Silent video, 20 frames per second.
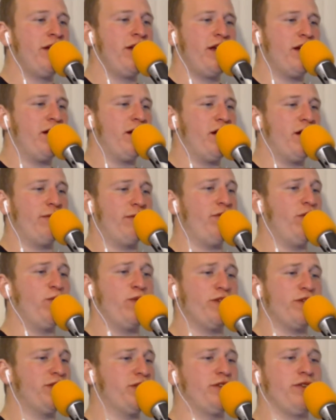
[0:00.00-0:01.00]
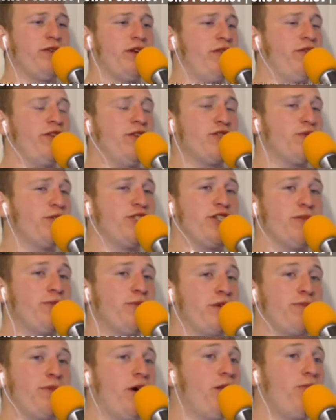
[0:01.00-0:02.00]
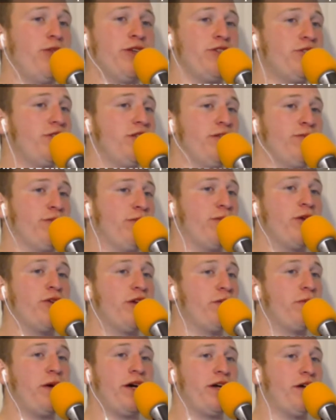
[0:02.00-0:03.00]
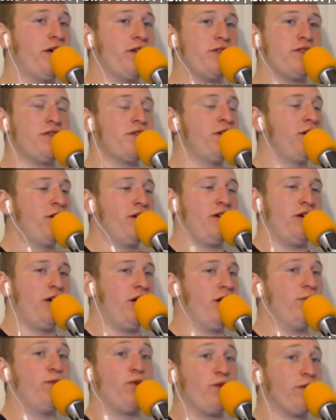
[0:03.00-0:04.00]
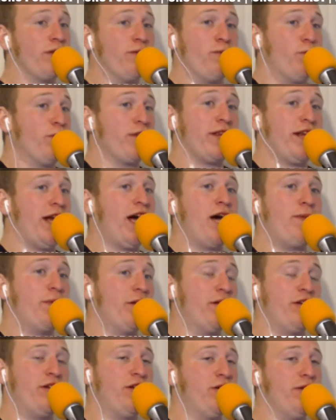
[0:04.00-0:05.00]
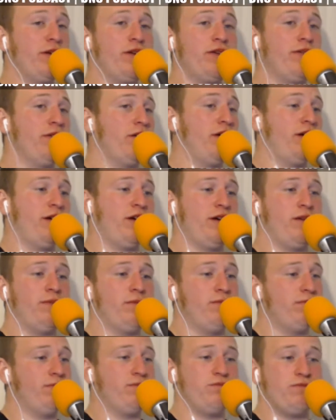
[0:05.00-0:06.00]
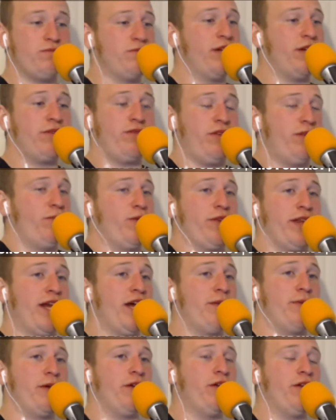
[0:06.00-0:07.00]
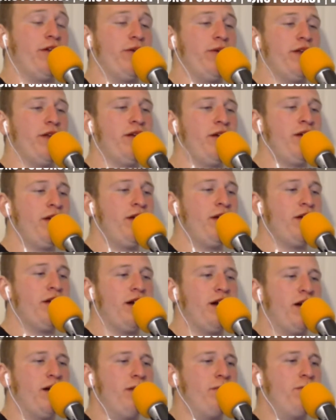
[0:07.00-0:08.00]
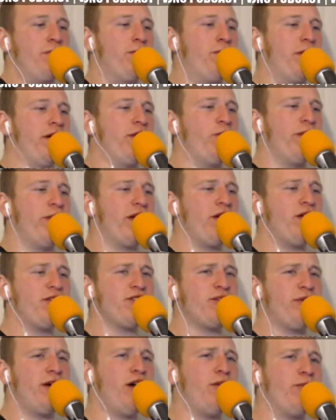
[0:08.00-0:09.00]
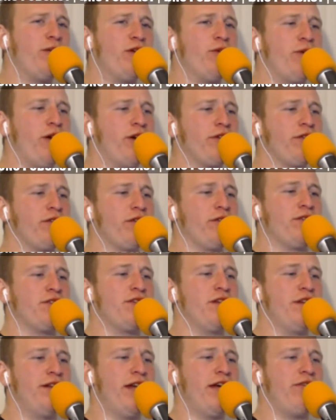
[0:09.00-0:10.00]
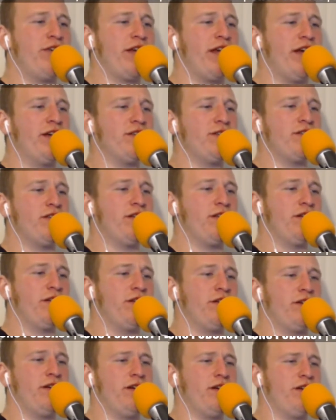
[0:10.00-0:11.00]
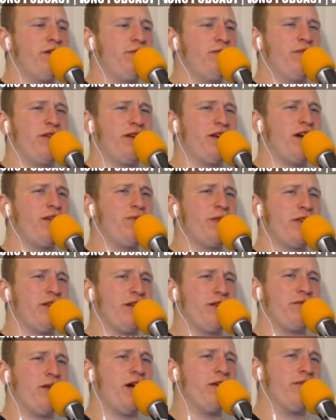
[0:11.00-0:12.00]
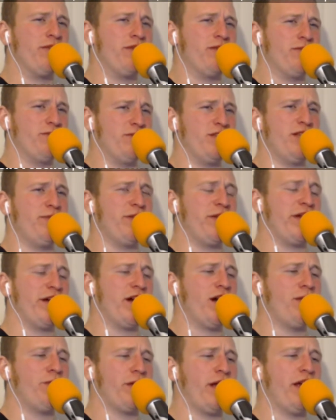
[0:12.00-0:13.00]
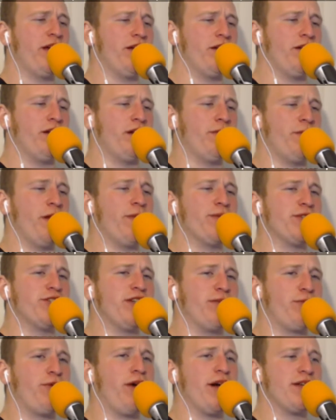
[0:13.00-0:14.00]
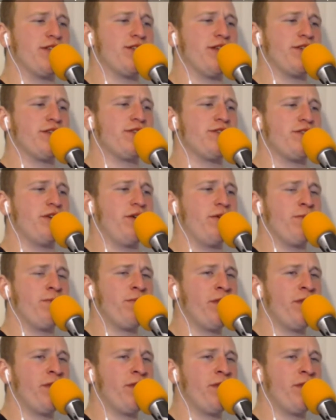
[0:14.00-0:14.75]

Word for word: um, if you want your if you just want your book published and promoted by us, um, more than more than happy to do it. Um, definitely more than happy to do it. Um, but we can also help new authors navigate uh, uh the, the, the seemingly complicated uh, publishing process. So